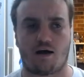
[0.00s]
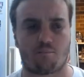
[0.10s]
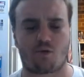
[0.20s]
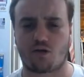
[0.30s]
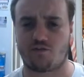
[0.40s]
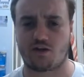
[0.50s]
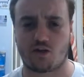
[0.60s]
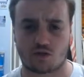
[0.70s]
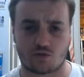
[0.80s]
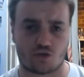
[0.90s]
Both
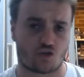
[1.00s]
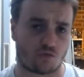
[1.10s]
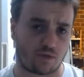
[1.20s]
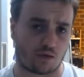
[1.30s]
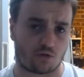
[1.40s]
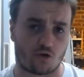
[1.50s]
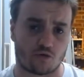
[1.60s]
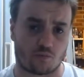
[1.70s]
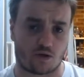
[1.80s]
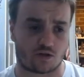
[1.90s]
videos, which should be
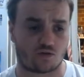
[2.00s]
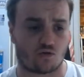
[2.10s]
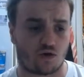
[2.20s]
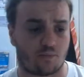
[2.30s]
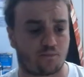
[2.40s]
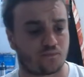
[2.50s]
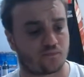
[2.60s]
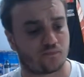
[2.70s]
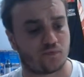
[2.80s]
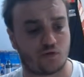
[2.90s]
uploaded by the time
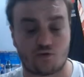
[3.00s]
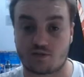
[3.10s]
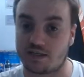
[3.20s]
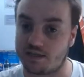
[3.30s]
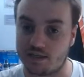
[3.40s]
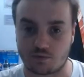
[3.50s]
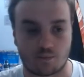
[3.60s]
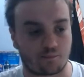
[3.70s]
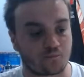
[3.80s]
you see this one.